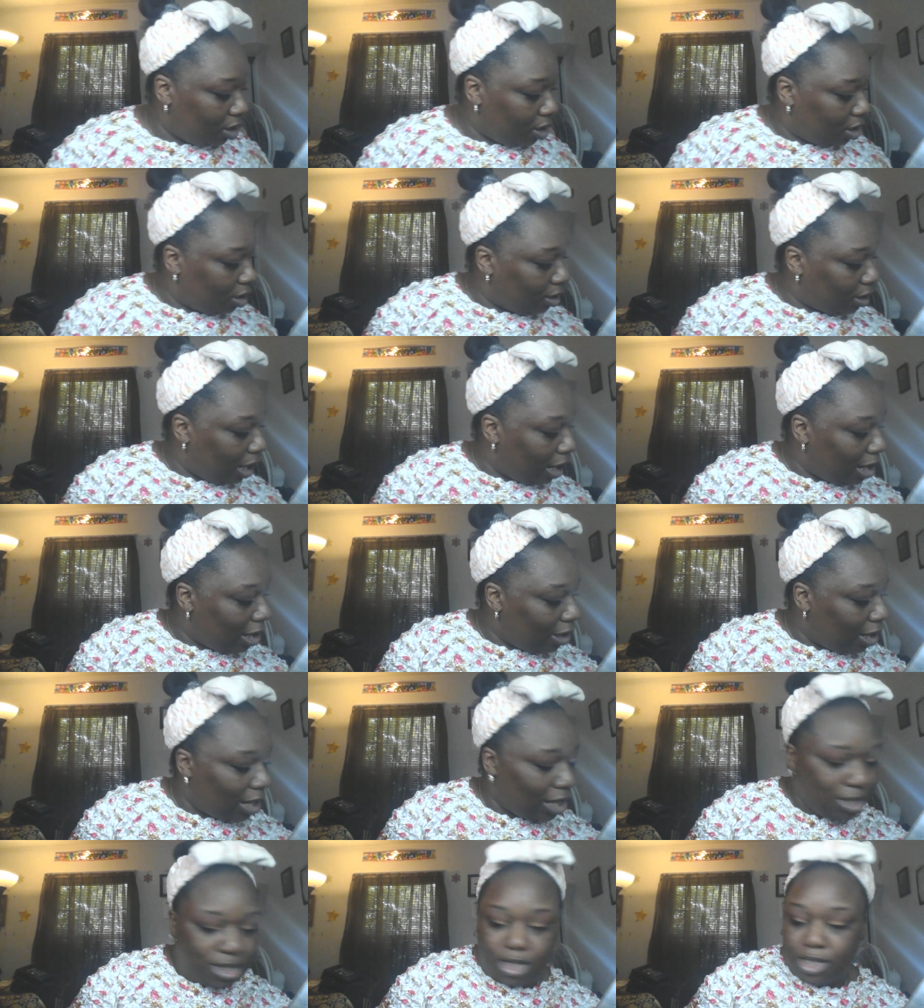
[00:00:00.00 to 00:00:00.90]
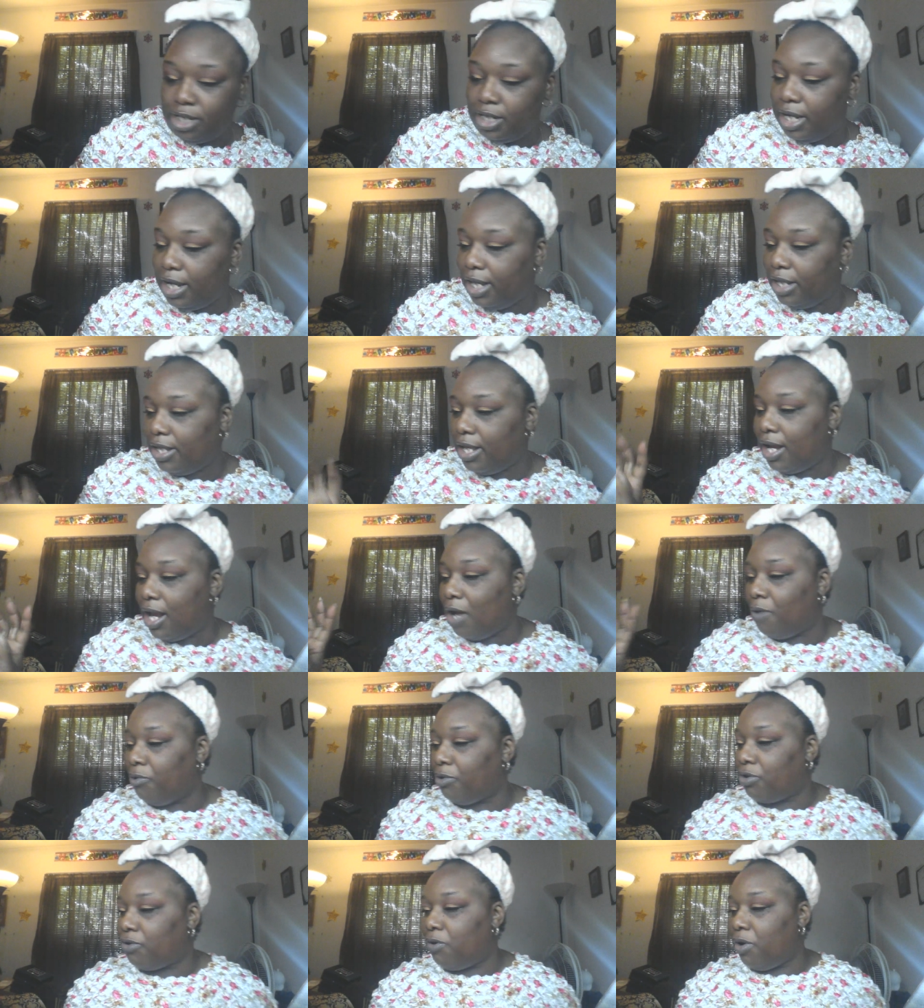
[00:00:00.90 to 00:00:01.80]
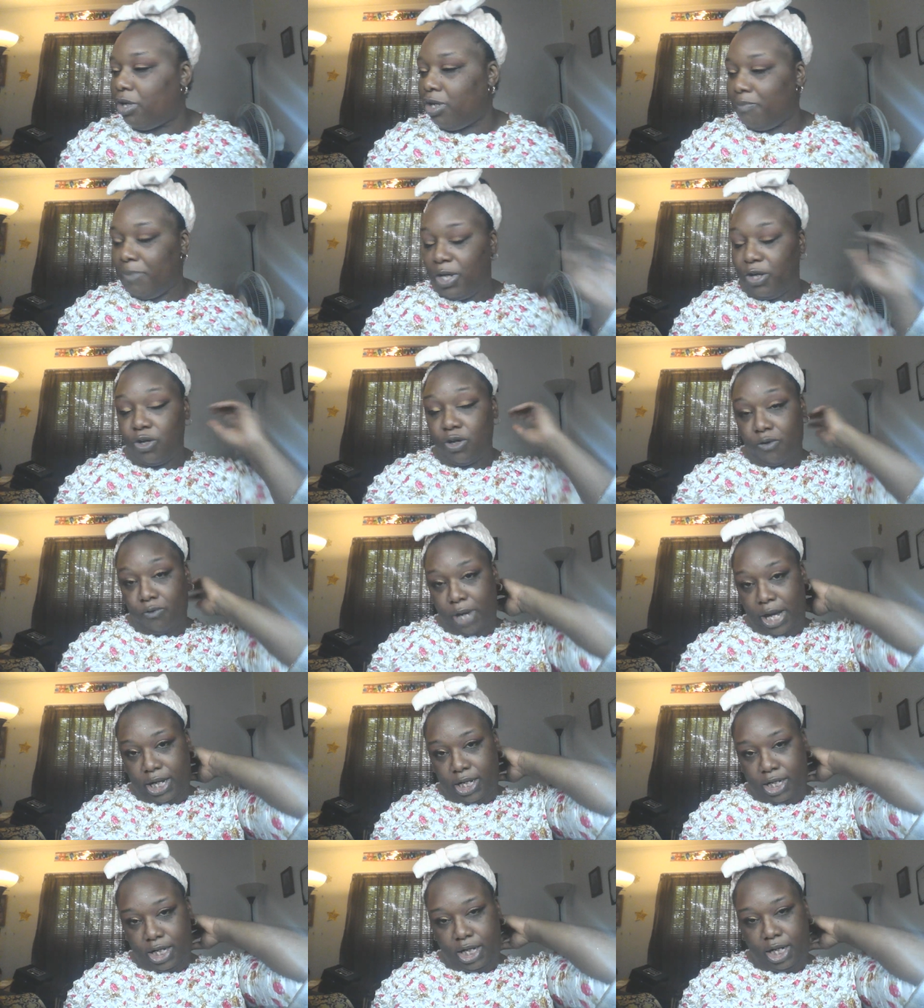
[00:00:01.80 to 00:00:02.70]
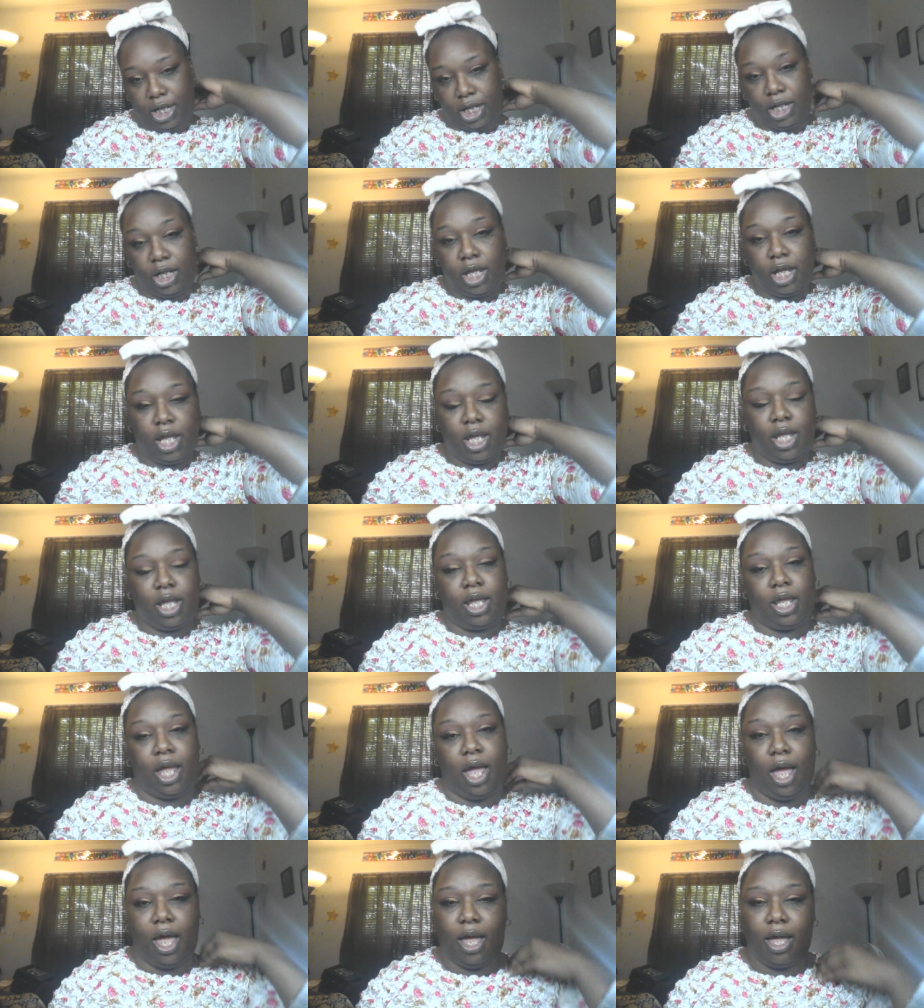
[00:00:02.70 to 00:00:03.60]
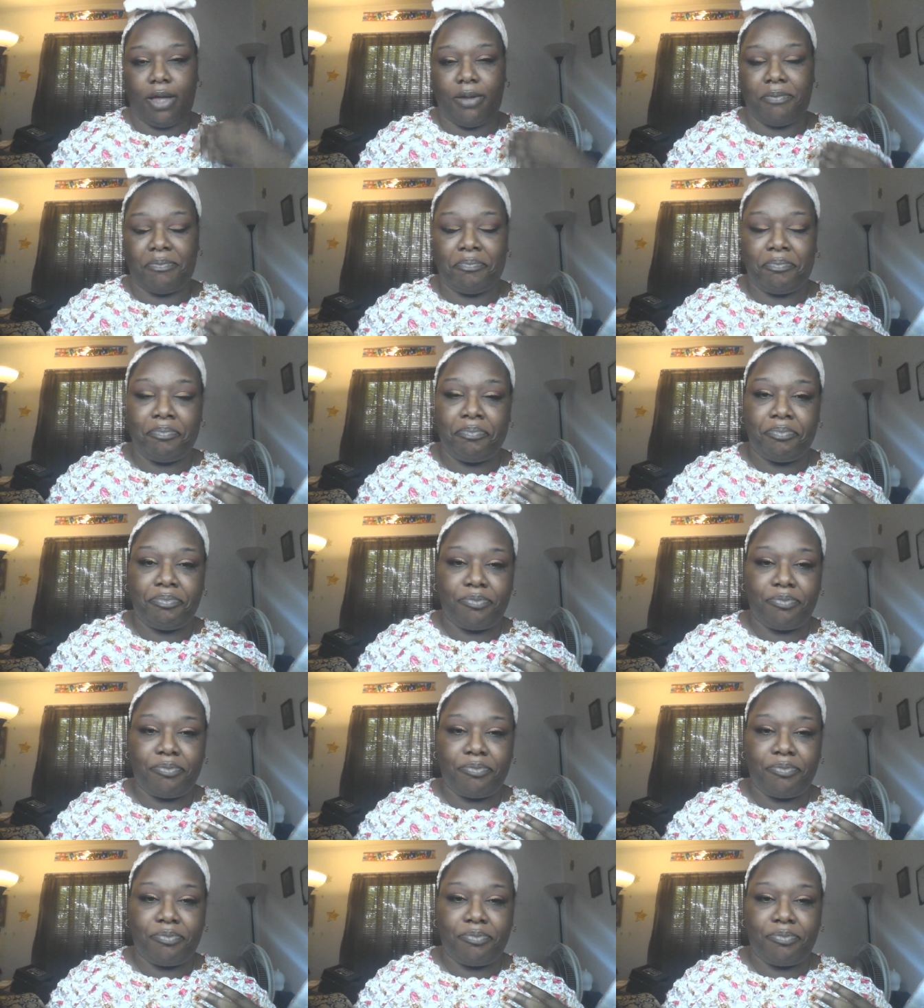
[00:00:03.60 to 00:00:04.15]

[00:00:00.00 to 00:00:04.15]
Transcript: Now I said that I was going to be correcting um,